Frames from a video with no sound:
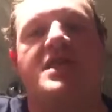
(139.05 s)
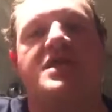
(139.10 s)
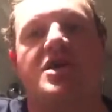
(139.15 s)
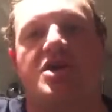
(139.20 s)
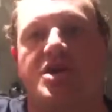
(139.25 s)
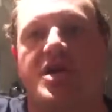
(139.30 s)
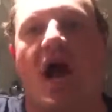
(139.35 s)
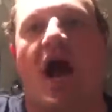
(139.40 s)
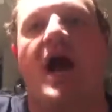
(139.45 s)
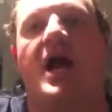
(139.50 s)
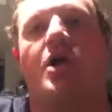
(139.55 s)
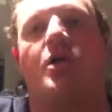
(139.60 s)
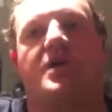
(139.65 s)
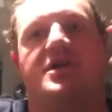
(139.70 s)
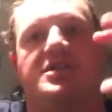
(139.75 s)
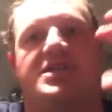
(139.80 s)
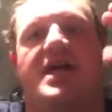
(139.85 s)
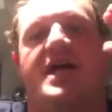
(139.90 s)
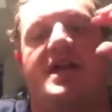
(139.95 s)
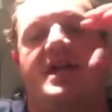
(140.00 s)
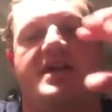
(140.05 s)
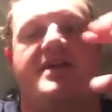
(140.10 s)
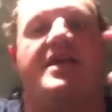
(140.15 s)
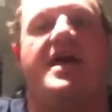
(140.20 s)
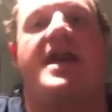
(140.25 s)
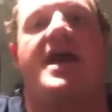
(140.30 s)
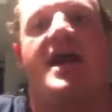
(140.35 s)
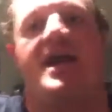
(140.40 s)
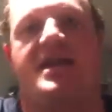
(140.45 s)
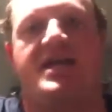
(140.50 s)
They're not going to let any of
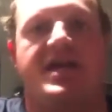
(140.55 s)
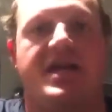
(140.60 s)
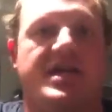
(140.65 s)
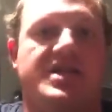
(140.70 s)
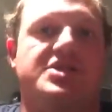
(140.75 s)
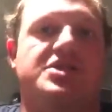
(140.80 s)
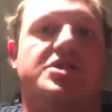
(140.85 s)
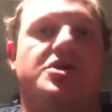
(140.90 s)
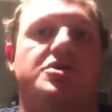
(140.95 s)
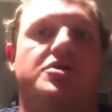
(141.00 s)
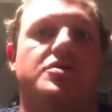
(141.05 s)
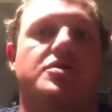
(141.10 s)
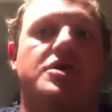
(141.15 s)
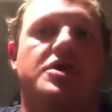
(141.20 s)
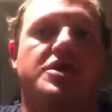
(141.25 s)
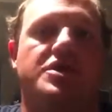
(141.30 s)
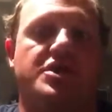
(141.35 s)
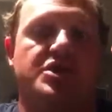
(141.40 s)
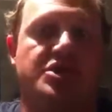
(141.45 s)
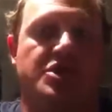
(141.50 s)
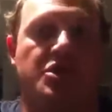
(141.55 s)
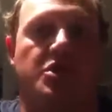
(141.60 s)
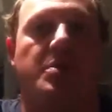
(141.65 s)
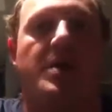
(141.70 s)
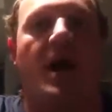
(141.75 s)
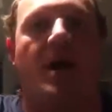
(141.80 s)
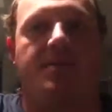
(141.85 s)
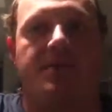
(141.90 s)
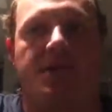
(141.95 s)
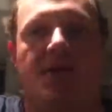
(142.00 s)
that aid get to the general
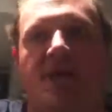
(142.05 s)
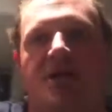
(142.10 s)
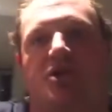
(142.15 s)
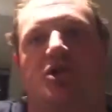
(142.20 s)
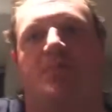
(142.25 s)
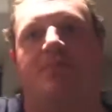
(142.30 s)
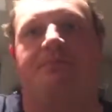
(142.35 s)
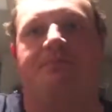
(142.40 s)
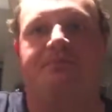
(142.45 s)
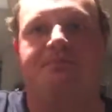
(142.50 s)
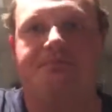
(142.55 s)
population,